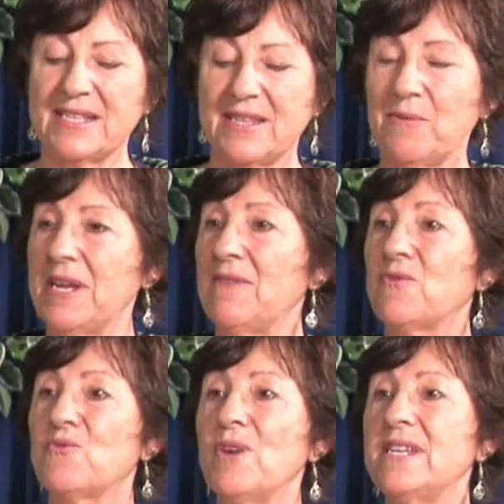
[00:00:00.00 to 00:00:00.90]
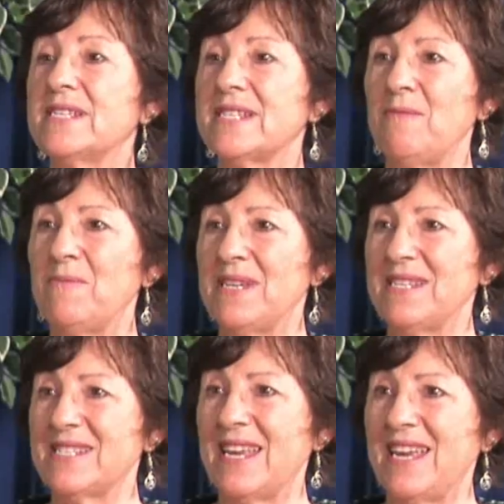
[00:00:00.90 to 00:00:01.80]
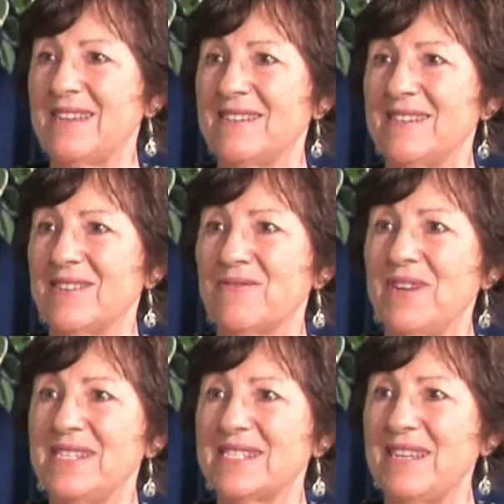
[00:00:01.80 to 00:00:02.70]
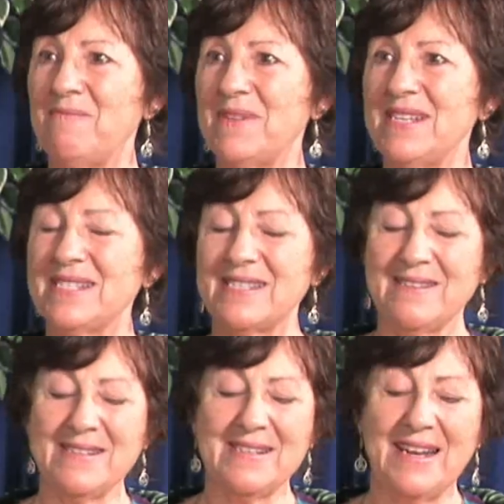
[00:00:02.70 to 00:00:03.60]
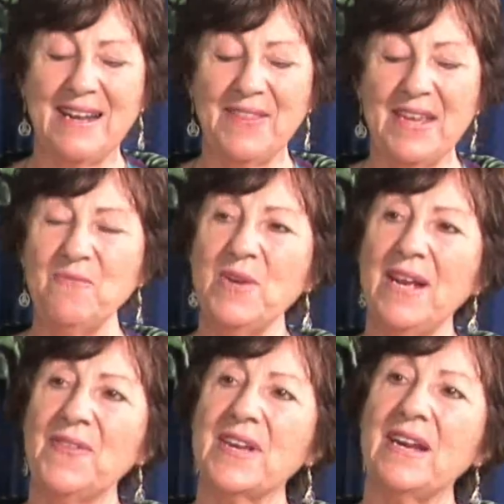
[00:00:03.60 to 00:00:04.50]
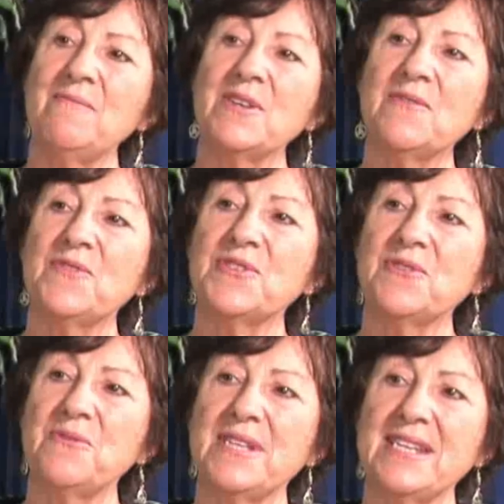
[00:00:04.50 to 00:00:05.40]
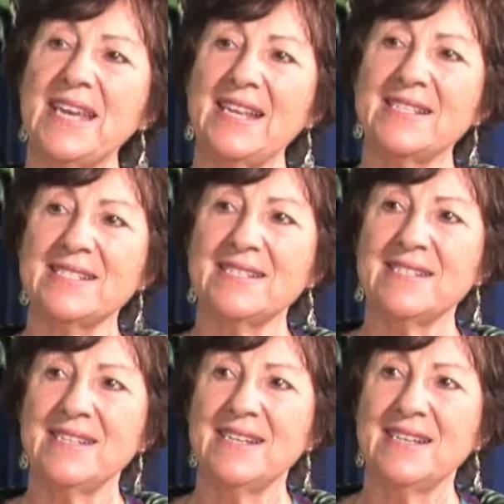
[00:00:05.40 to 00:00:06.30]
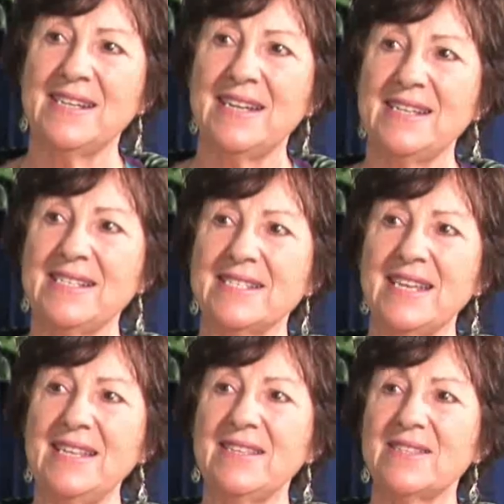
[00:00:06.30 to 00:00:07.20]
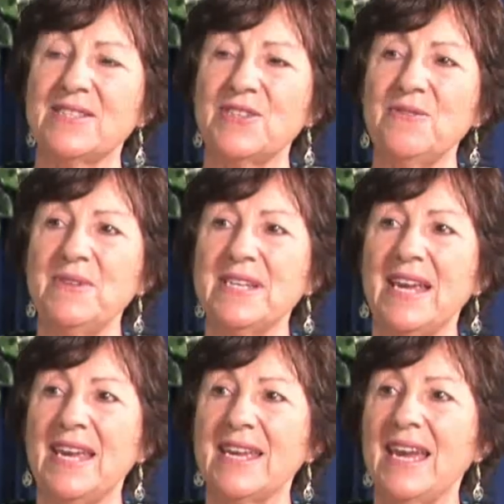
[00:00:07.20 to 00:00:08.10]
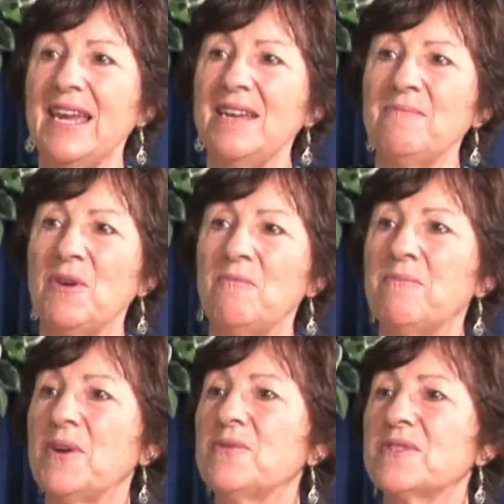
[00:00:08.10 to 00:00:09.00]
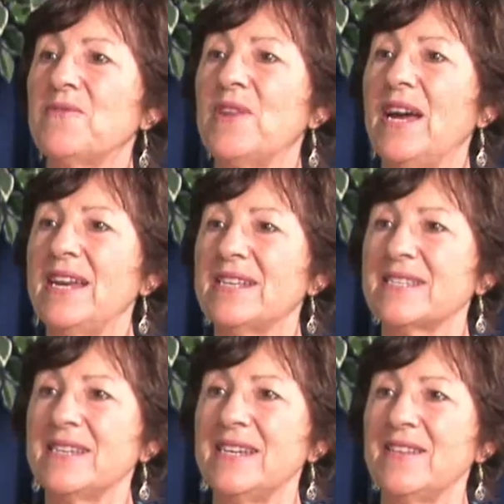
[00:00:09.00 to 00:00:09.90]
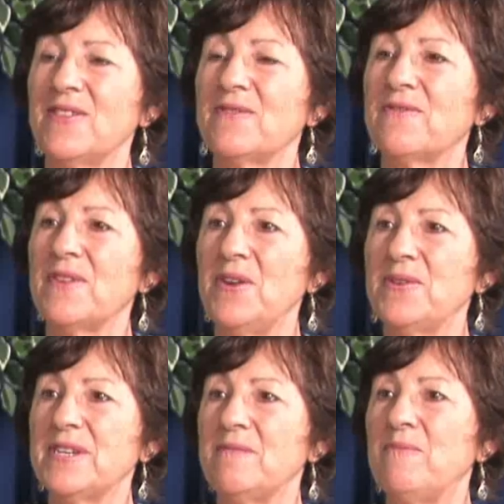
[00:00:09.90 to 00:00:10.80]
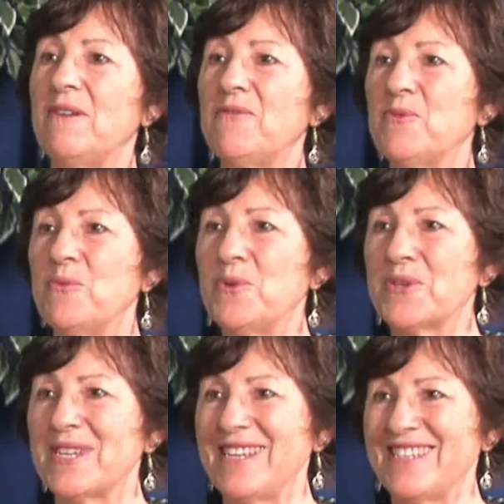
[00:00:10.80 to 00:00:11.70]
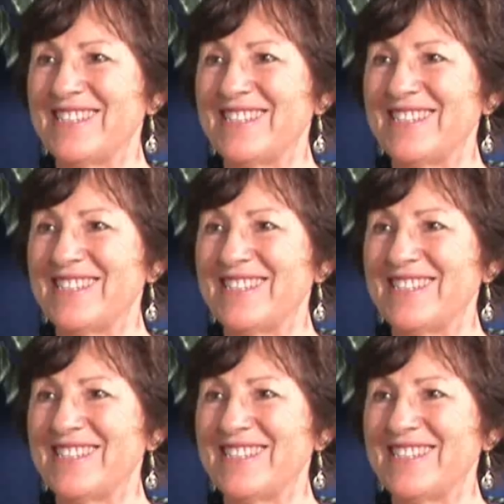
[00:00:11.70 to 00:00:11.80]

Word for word: they would have great assemblies there, great assemblies. And then we had the coming of the Tuatha De Danann, and it said that the Tuatha De came on boats of light that floated above the water.